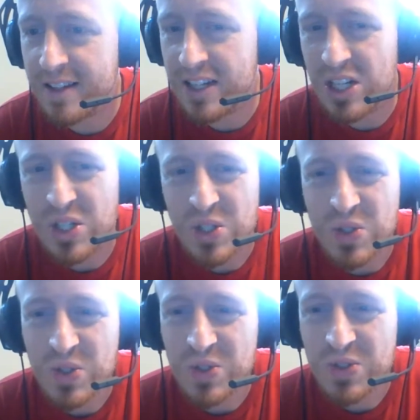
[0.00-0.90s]
Oh.
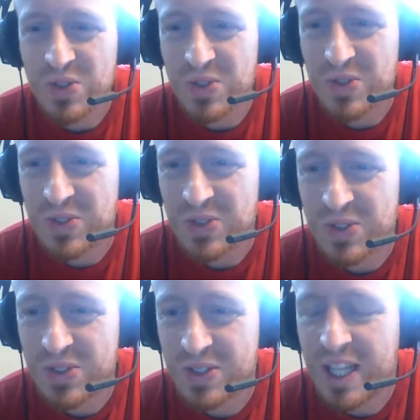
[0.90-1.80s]

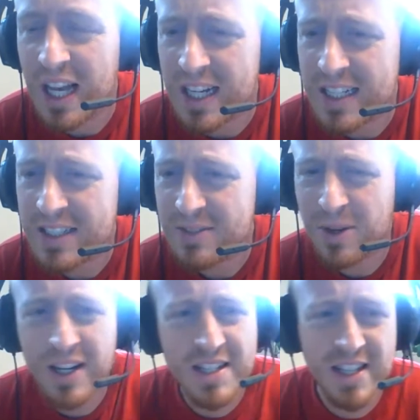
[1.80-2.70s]
Yeah. What
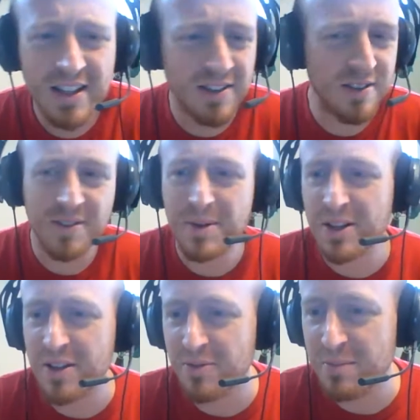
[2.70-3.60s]
did I say? Let me
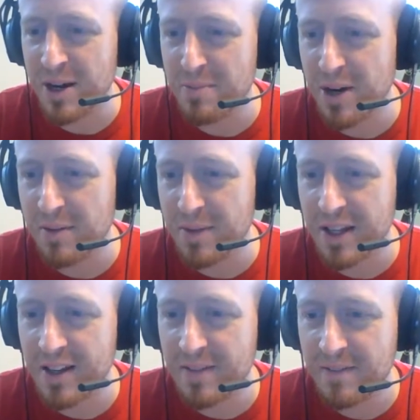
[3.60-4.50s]
read my problem again.